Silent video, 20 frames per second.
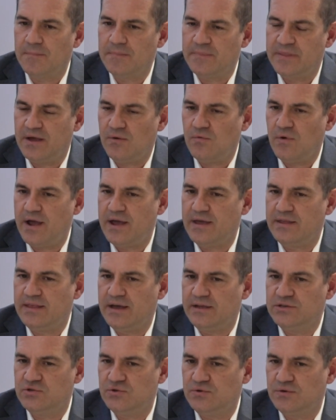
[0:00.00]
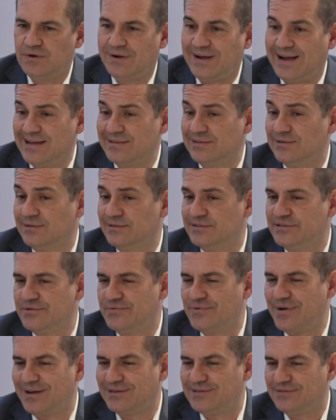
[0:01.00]
the way that you handle
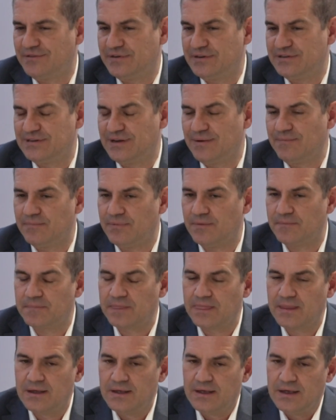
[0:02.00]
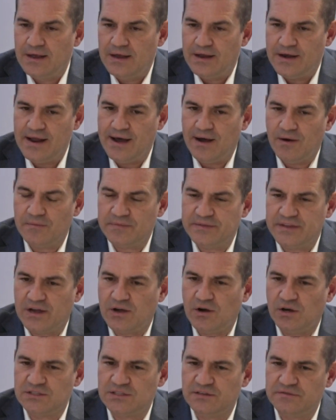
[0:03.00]
G-Rex, for example. Now, the
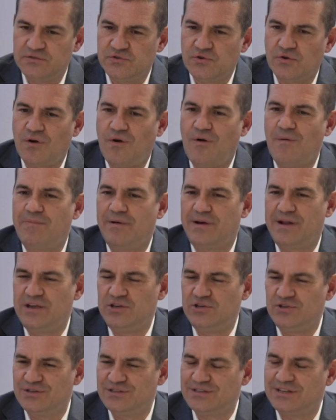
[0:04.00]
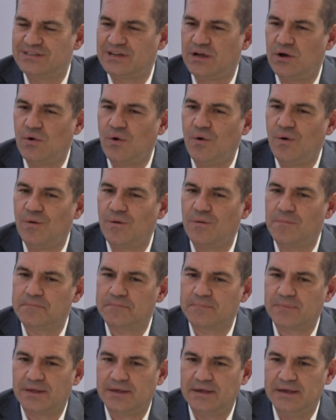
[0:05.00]
cost of your operations as a whole
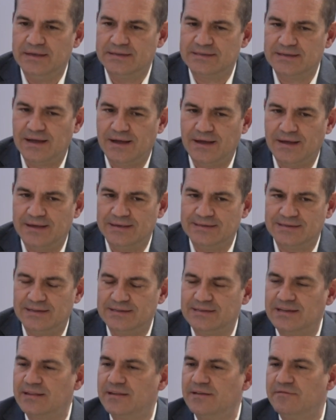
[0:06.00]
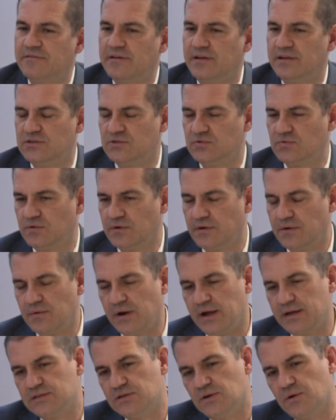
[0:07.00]
is a different story,
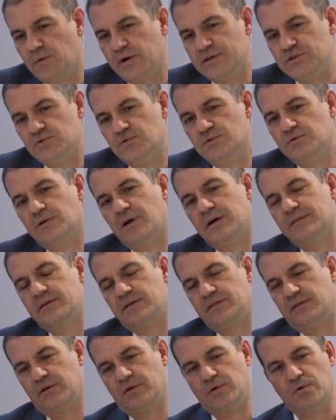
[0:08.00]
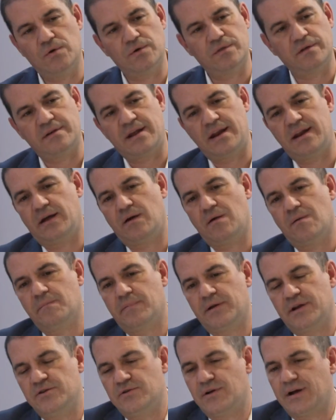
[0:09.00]
right? So when you look under the hood in any
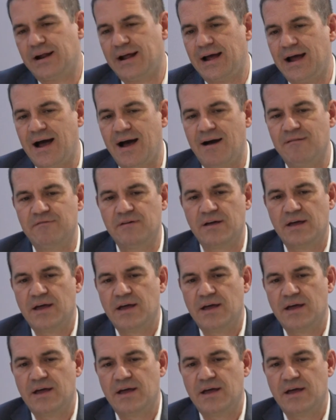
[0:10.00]
company, you're gonna have